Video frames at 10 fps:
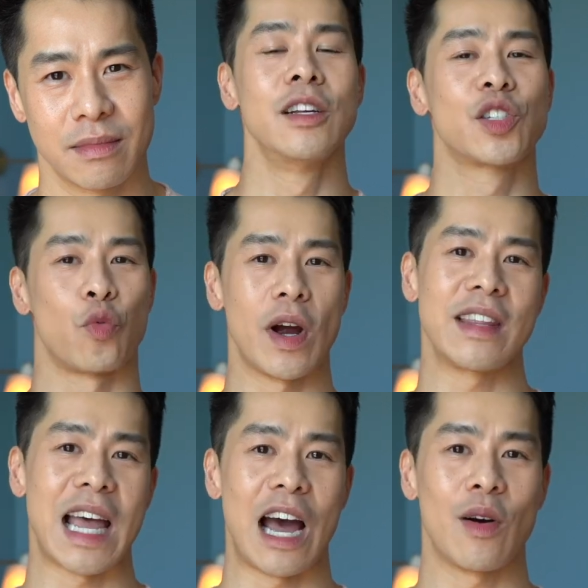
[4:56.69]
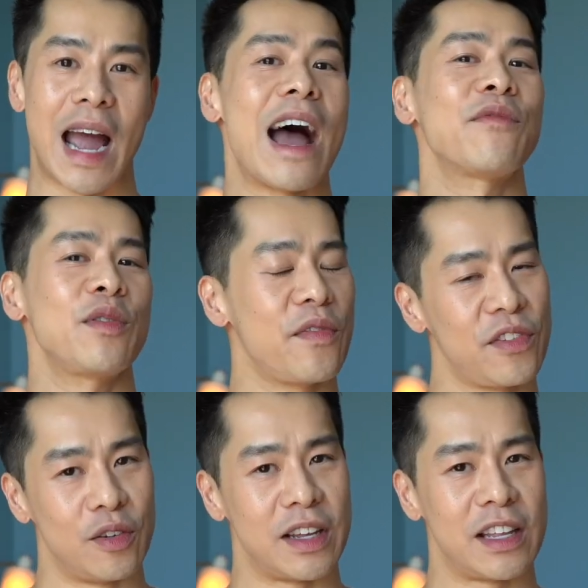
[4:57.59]
So right now, after you've
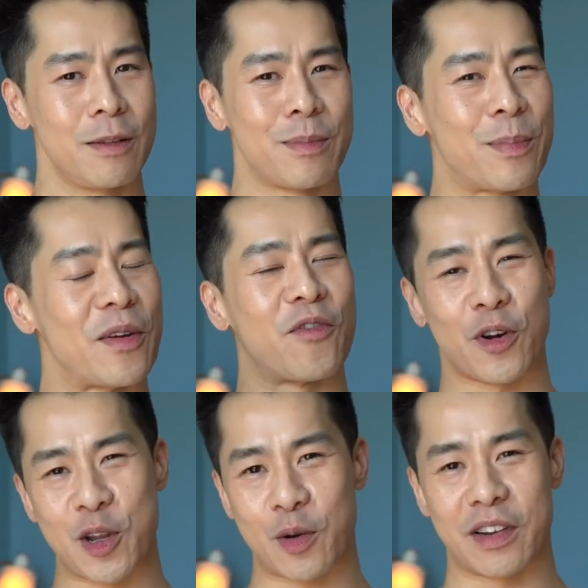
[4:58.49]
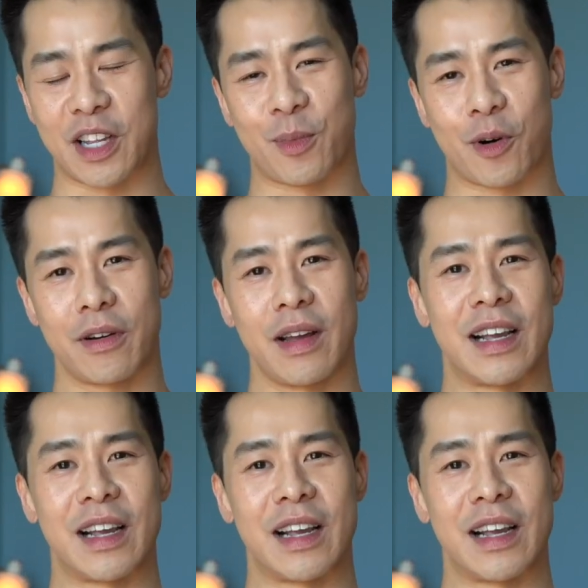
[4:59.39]
flown in, but before you go to the port,